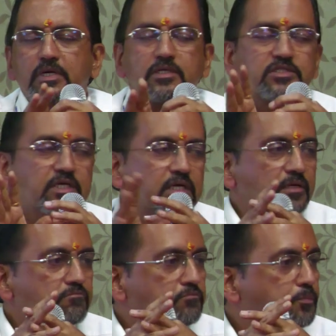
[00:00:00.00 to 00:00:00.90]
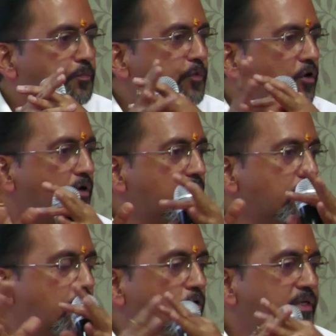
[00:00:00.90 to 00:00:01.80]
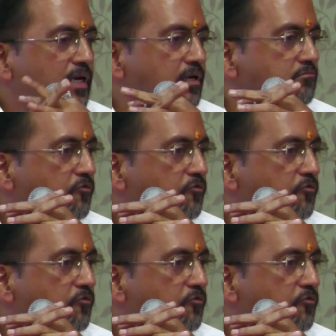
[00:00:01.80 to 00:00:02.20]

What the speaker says: say pure hotel